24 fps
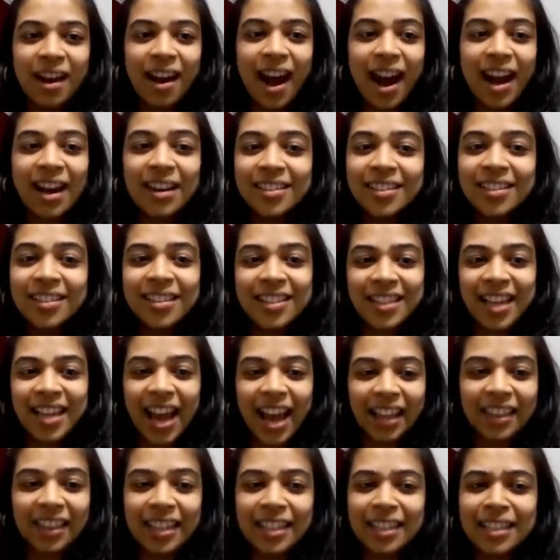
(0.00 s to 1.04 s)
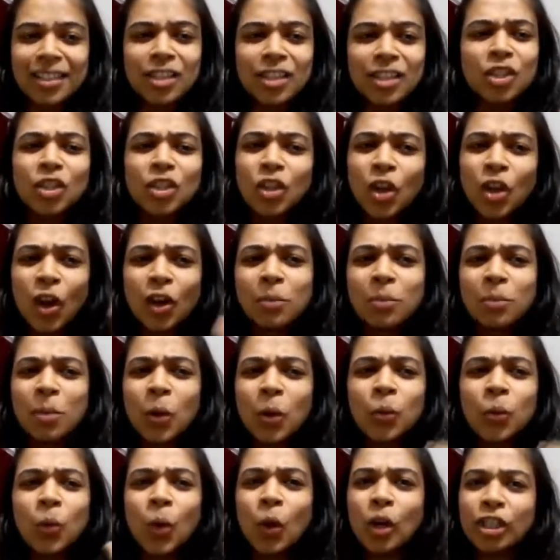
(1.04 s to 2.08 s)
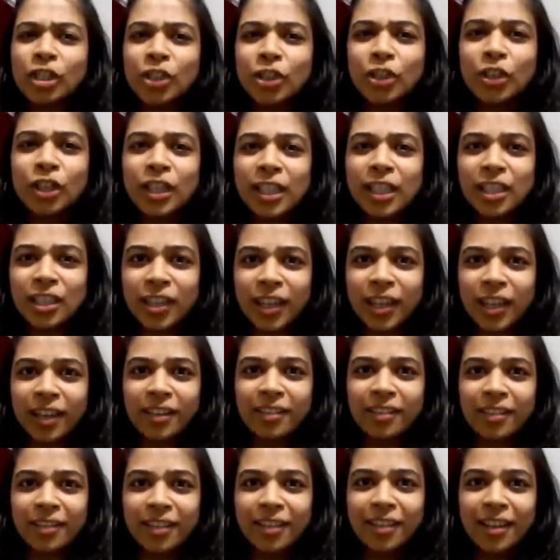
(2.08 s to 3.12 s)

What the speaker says: understand, that it's not about what you're teaching,